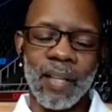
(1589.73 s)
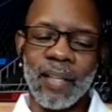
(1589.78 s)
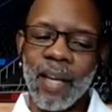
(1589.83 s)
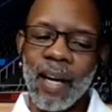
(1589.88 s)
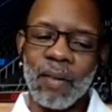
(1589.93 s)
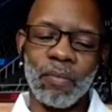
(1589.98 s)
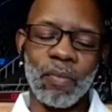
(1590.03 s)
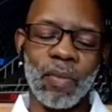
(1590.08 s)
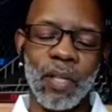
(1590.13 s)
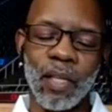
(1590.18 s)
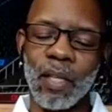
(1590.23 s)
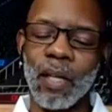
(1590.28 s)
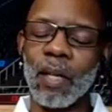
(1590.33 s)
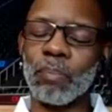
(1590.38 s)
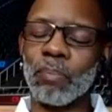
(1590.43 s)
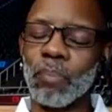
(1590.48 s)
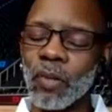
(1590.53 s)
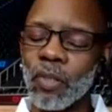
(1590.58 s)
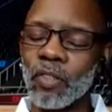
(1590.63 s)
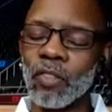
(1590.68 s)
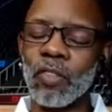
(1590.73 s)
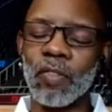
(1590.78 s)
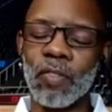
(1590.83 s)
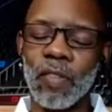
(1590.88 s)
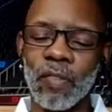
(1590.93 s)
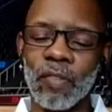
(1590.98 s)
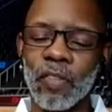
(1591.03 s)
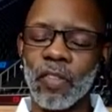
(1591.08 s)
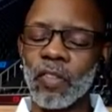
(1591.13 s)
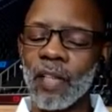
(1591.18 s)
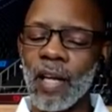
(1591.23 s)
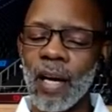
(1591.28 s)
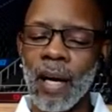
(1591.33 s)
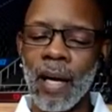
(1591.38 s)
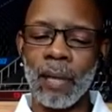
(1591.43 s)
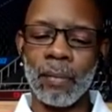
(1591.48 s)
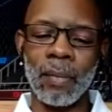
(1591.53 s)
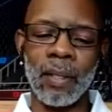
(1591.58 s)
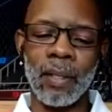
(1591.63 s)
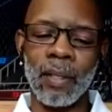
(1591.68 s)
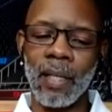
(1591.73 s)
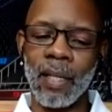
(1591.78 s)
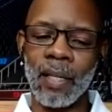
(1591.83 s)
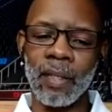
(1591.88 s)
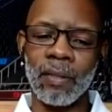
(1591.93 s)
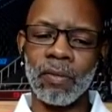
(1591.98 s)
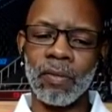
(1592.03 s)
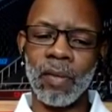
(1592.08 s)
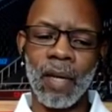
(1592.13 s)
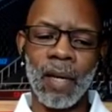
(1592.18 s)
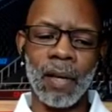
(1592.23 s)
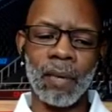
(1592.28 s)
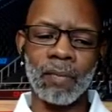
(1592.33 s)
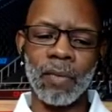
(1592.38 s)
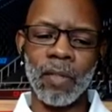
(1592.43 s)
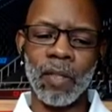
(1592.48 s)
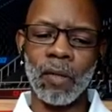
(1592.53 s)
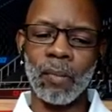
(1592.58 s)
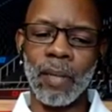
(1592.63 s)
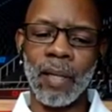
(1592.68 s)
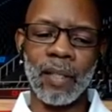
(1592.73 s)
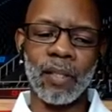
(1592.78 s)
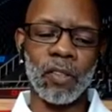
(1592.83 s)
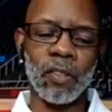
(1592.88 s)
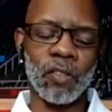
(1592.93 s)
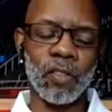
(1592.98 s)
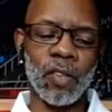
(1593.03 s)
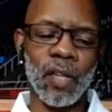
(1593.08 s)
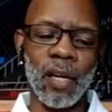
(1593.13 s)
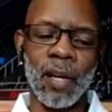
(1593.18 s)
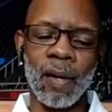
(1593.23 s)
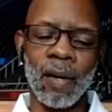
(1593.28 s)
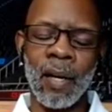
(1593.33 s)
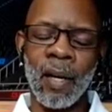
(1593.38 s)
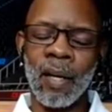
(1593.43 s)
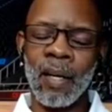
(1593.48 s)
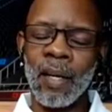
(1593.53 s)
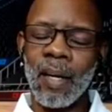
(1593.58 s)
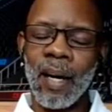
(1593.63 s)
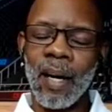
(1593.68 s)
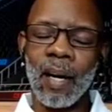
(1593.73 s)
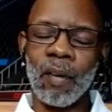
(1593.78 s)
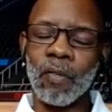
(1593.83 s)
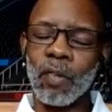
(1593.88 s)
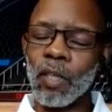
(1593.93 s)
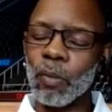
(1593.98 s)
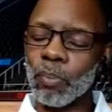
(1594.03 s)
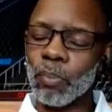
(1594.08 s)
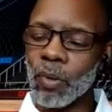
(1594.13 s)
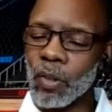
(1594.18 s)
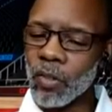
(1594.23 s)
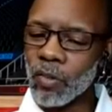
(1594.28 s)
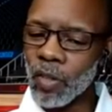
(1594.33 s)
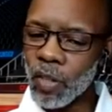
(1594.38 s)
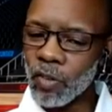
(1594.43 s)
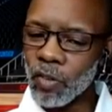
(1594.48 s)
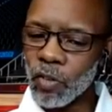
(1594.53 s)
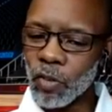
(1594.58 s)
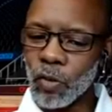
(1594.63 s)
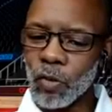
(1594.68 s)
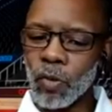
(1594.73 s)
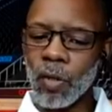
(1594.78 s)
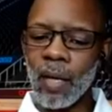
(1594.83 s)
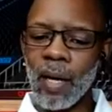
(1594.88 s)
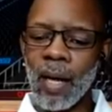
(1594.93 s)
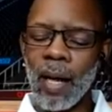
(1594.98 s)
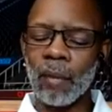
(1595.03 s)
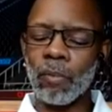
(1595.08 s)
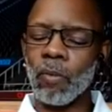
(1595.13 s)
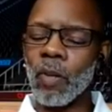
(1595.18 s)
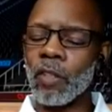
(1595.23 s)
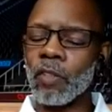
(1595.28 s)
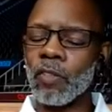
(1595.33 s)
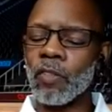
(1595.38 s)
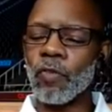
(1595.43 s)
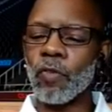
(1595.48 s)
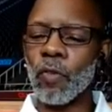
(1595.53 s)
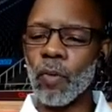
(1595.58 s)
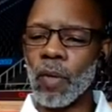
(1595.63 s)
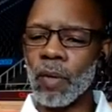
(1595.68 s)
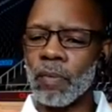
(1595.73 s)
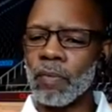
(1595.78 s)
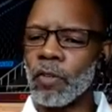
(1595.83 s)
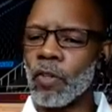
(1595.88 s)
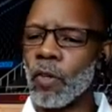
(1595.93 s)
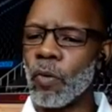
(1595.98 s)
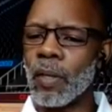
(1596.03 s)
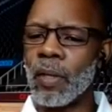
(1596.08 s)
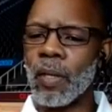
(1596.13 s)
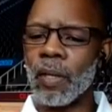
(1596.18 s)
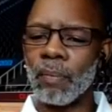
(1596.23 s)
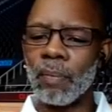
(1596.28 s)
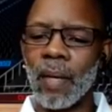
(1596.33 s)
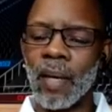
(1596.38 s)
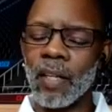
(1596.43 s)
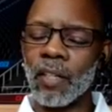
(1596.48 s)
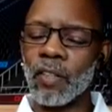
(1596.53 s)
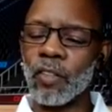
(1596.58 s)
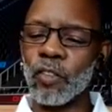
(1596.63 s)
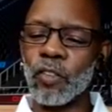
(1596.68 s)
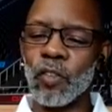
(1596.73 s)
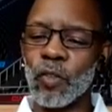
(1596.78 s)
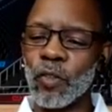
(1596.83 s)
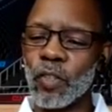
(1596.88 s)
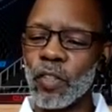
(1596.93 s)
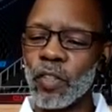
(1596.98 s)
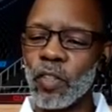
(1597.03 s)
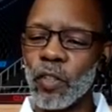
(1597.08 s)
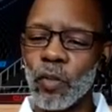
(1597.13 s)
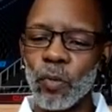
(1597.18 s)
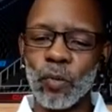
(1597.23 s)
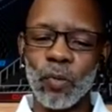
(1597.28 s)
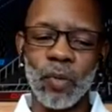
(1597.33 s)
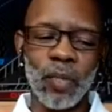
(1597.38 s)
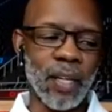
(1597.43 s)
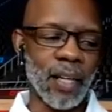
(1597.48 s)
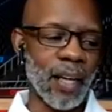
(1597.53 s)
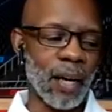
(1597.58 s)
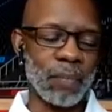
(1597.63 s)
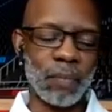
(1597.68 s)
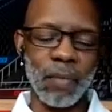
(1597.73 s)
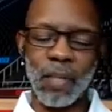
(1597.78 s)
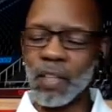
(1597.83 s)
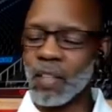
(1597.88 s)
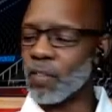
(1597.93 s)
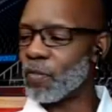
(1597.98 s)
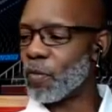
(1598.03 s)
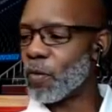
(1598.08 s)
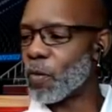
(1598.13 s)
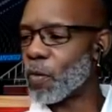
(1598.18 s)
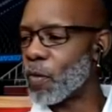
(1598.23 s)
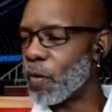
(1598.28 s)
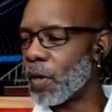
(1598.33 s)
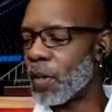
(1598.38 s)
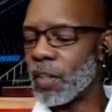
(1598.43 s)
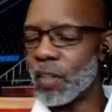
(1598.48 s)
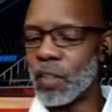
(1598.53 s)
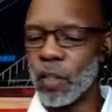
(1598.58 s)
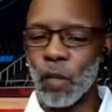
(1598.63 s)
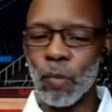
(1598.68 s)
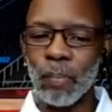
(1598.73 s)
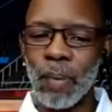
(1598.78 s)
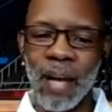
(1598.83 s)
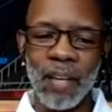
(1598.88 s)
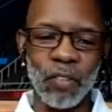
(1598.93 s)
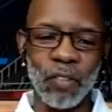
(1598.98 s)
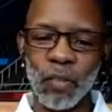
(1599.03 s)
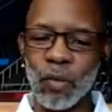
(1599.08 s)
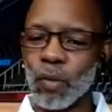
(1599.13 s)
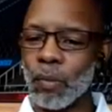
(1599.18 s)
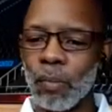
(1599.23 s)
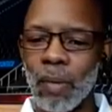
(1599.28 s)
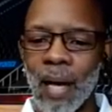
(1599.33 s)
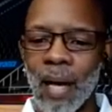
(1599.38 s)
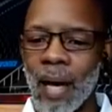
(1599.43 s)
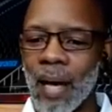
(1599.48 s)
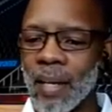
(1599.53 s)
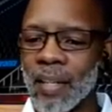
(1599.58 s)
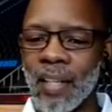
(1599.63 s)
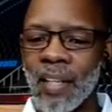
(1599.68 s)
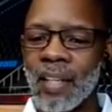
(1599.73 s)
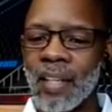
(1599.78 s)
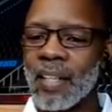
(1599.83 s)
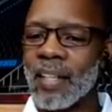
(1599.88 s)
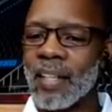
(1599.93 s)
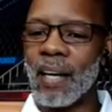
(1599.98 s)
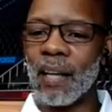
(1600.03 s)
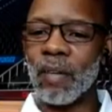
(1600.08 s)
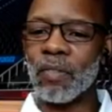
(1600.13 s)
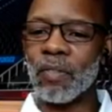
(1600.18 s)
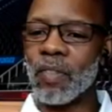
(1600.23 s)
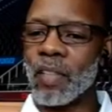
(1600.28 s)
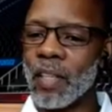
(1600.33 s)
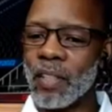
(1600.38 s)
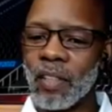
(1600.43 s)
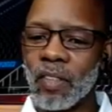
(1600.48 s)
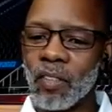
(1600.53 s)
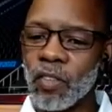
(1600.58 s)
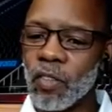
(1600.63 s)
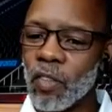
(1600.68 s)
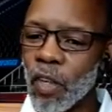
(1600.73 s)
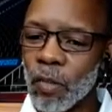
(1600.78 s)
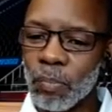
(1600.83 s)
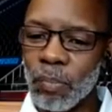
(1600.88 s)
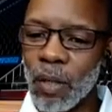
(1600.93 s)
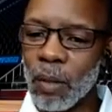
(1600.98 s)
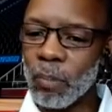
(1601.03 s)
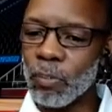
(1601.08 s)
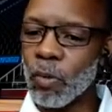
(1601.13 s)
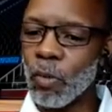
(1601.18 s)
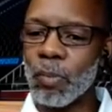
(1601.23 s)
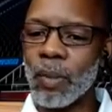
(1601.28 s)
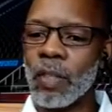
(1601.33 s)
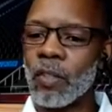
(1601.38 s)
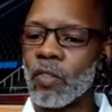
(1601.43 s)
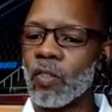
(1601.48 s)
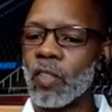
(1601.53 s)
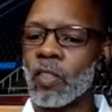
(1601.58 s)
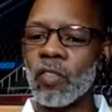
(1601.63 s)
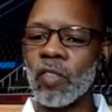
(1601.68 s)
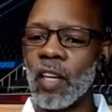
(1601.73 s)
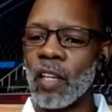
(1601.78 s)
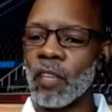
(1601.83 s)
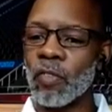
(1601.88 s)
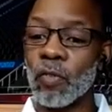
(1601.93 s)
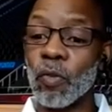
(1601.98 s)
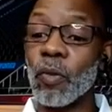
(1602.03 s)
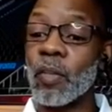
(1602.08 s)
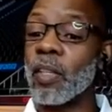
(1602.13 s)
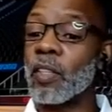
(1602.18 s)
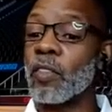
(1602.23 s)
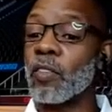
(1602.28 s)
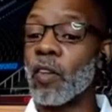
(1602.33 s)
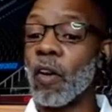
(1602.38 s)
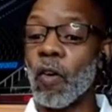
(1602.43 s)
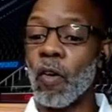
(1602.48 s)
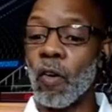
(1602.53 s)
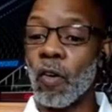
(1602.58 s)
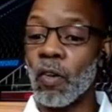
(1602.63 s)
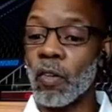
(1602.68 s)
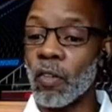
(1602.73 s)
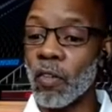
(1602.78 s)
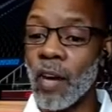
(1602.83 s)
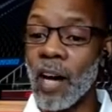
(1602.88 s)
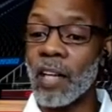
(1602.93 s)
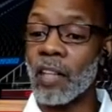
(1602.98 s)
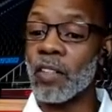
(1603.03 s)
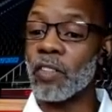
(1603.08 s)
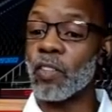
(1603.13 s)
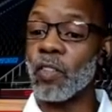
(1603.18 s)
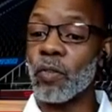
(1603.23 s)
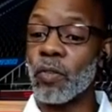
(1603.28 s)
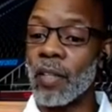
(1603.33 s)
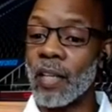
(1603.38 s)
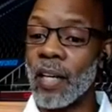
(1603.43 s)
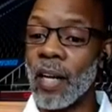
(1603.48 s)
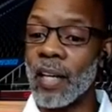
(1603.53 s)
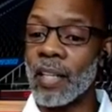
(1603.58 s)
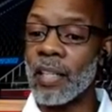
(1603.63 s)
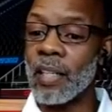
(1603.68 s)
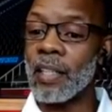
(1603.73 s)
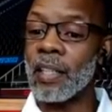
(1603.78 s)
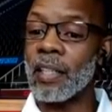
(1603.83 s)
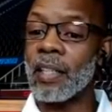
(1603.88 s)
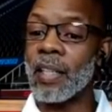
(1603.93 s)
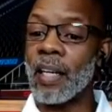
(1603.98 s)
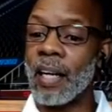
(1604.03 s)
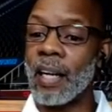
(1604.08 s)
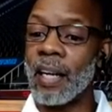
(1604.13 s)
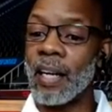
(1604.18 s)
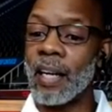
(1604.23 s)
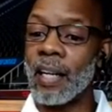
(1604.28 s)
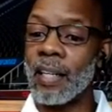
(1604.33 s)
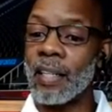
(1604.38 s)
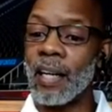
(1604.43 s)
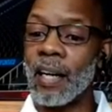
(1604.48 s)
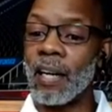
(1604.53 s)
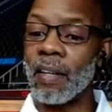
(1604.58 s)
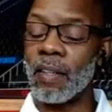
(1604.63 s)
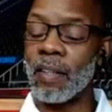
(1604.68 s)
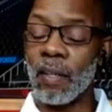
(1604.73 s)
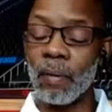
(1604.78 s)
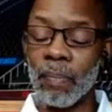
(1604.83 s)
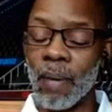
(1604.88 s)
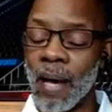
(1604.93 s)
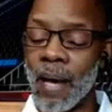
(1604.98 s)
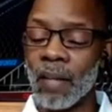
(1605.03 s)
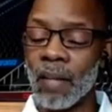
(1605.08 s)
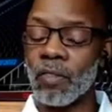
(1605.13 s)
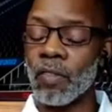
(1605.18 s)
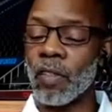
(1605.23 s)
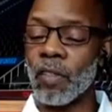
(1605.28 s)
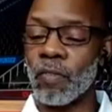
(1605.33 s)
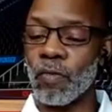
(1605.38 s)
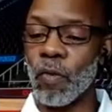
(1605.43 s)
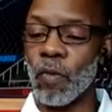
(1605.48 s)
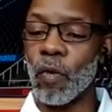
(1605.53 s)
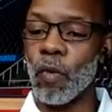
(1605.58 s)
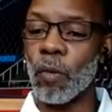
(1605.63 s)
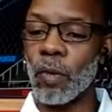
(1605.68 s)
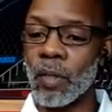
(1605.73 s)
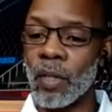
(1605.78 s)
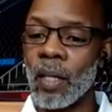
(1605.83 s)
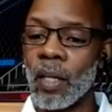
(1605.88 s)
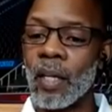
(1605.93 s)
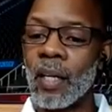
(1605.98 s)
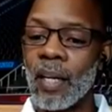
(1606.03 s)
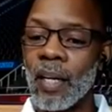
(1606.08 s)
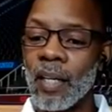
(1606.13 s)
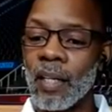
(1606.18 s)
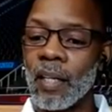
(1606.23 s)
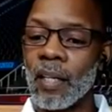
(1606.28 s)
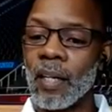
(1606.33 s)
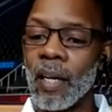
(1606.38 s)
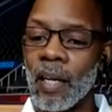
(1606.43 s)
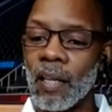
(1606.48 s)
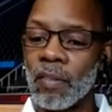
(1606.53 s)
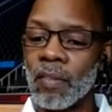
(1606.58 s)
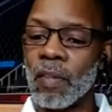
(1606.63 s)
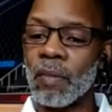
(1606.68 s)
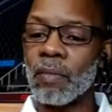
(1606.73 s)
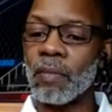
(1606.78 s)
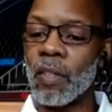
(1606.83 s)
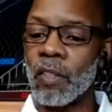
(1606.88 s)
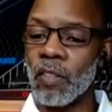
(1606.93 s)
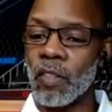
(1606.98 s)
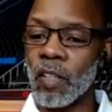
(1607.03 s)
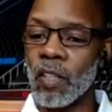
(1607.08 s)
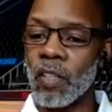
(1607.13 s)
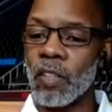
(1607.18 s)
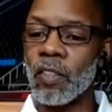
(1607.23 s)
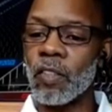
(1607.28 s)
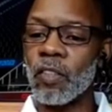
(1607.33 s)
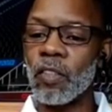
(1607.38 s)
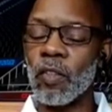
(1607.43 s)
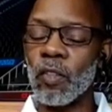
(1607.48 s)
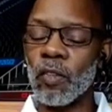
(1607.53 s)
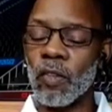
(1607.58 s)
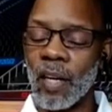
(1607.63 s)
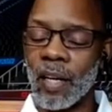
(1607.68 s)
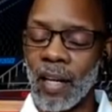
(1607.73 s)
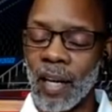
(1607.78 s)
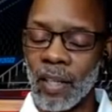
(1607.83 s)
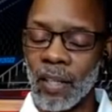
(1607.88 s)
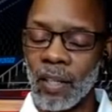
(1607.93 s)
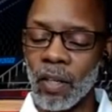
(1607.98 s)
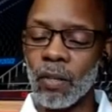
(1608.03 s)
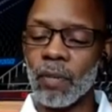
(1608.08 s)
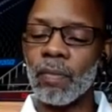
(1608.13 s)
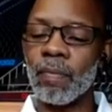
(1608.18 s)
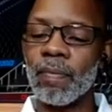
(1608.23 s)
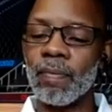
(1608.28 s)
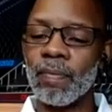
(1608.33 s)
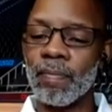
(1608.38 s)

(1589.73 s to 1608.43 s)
I'm really appreciative of your time and make this. I really appreciate your admiration for what I'm doing, and I can assure you that I'm looking for no pats on the back. Seeing these young people be successful is all the gratitude that I need, and them passing it forward, and a lot of them continue to do that. I know.